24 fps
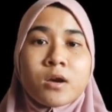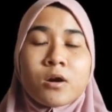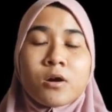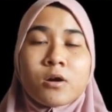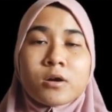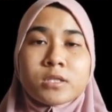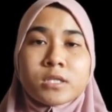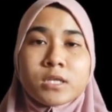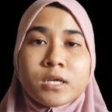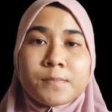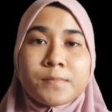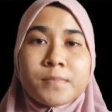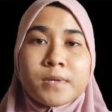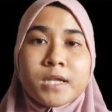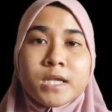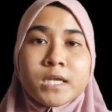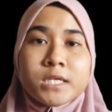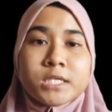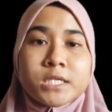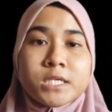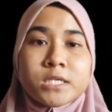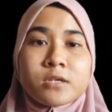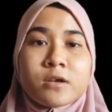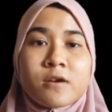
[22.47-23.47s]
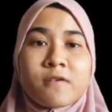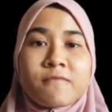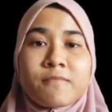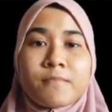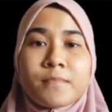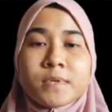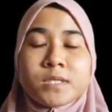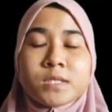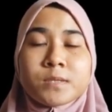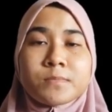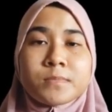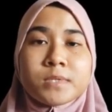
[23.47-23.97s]
on the application of
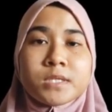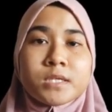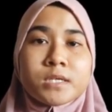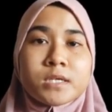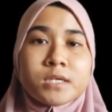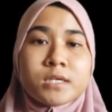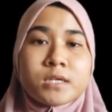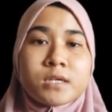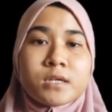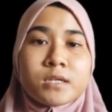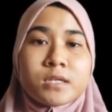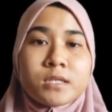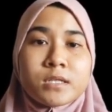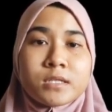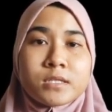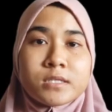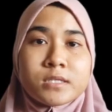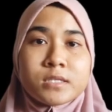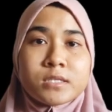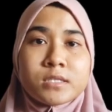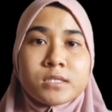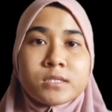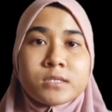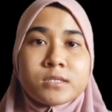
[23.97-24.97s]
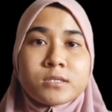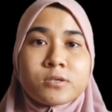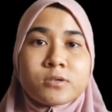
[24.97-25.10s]
mathematical analysis